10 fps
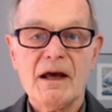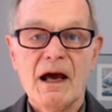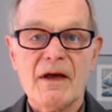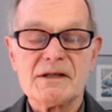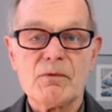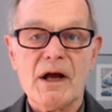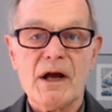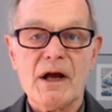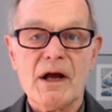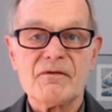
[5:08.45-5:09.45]
And they said, we're
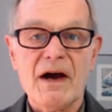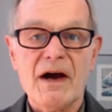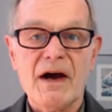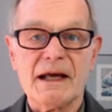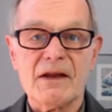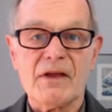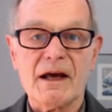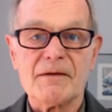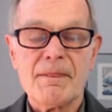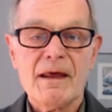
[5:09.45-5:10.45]
not finding anything.